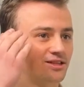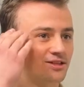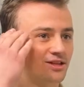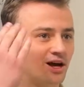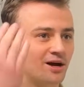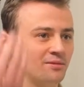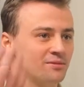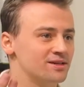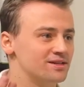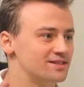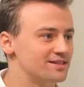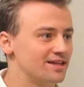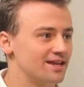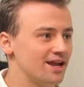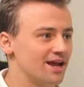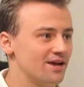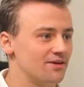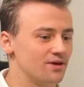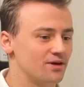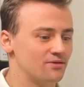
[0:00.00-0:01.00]
dumbest
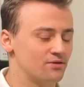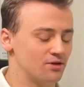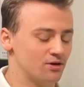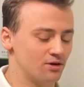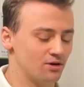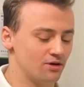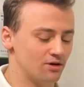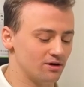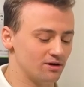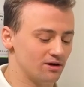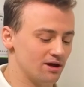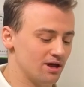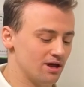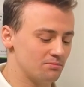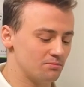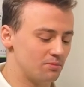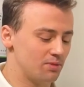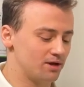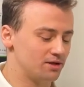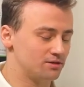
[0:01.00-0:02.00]
thing I've ever heard,
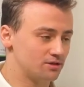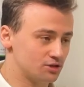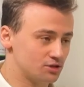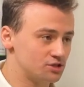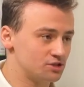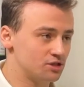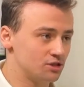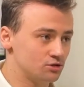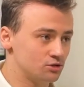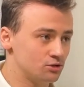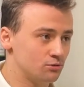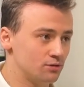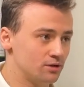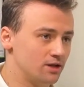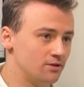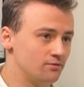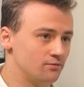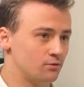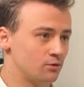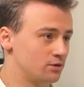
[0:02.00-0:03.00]
but they're still doing
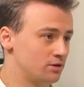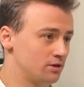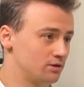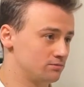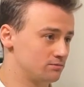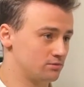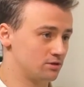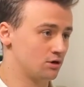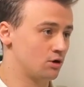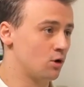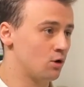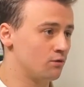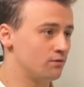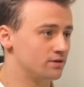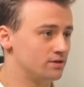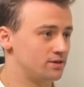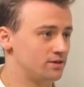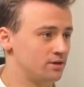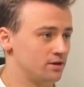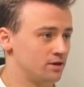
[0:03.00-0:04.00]
it for the, the
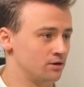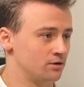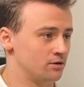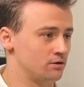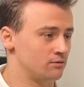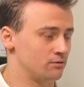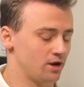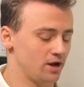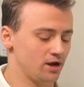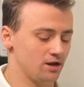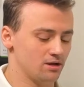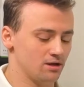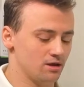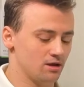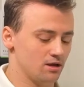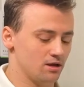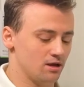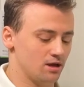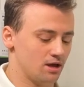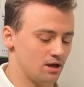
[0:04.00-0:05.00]
COVID theater, right?
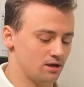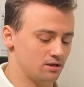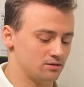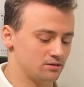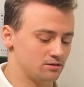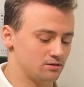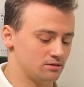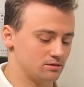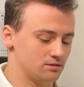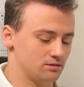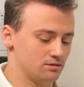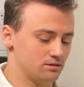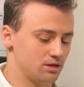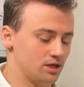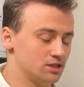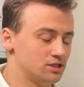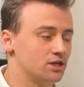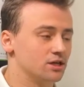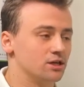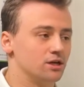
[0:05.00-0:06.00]
And
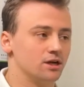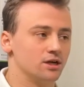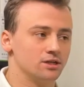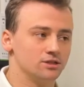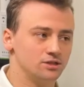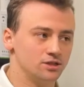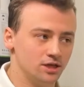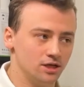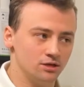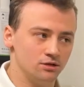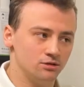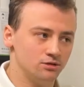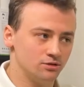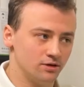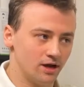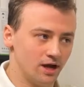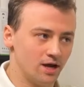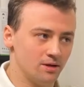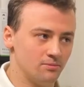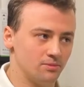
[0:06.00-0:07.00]
it's going to continue to
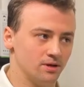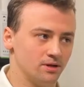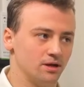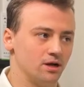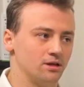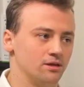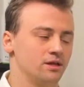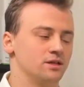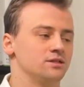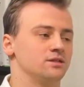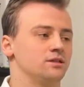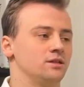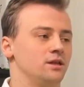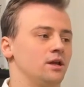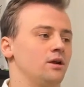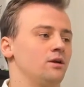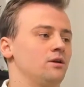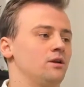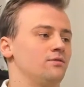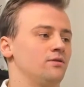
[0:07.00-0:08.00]
happen unless the
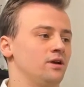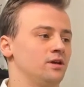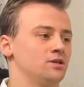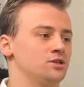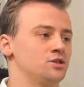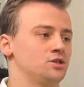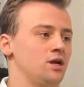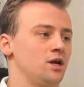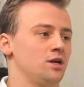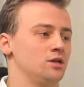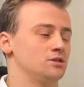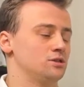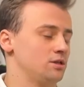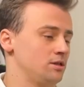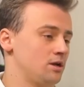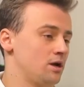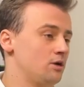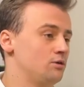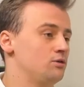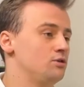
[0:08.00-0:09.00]
narrative has changed. And
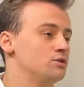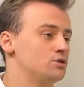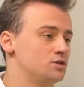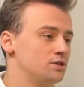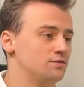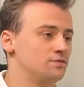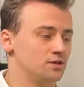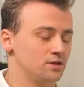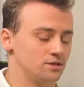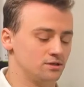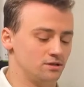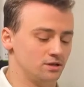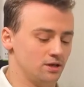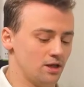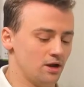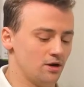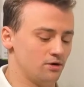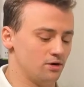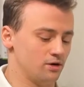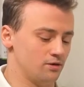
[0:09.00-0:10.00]
how do you shift the
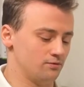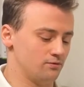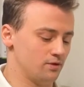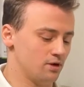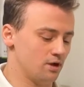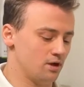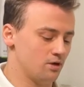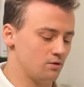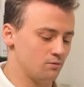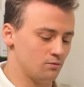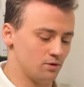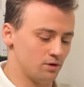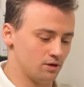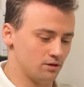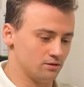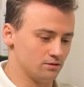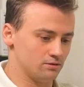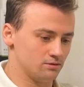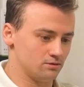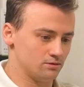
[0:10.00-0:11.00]
narrative?
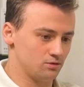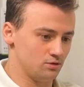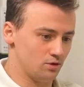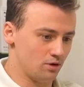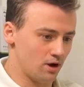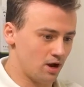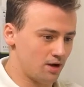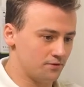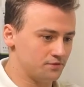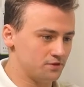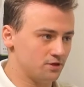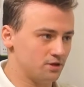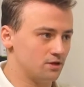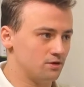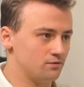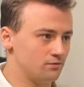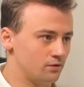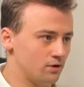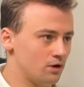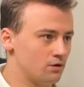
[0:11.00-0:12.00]
Well, you have to get
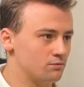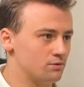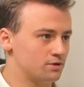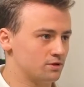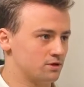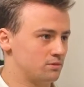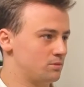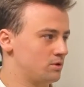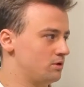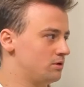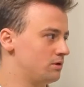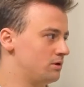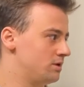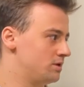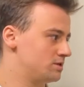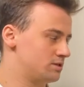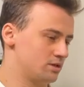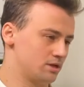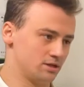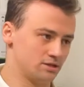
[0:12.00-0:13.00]
involved with
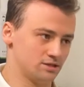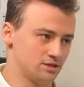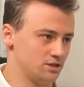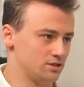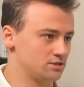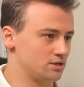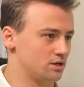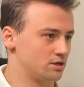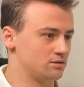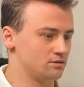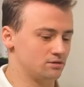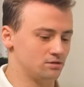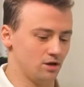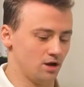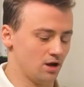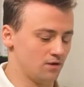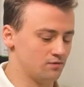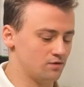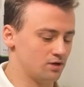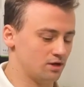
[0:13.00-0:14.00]
communities like CSONT. You
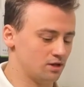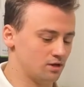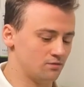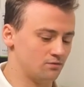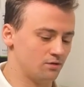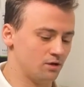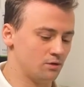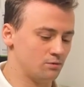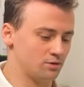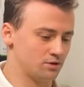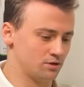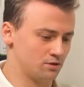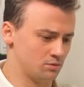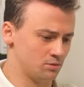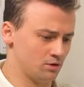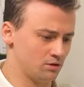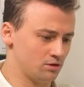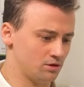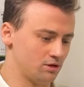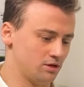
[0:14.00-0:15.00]
have to get involved with
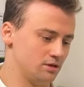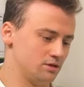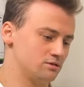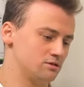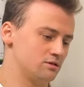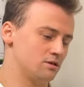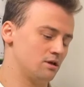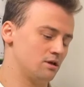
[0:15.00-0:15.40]
communities